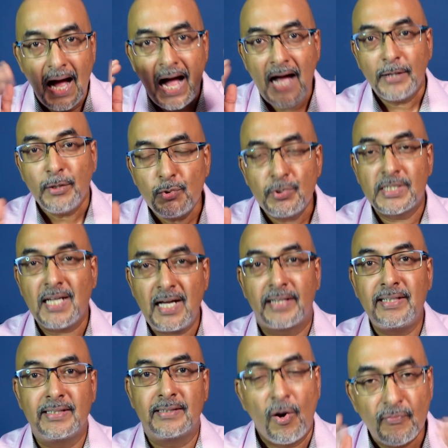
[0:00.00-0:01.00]
Are you
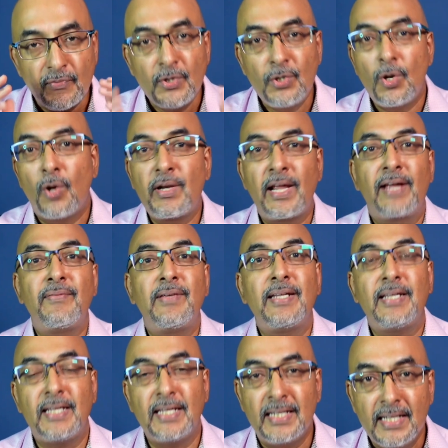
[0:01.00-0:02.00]
tired of not
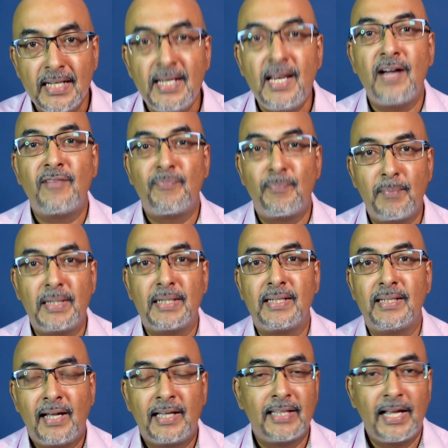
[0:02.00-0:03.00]
having enough
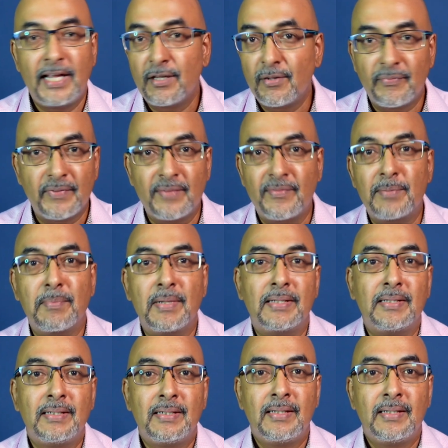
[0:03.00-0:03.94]
money at the end of every month?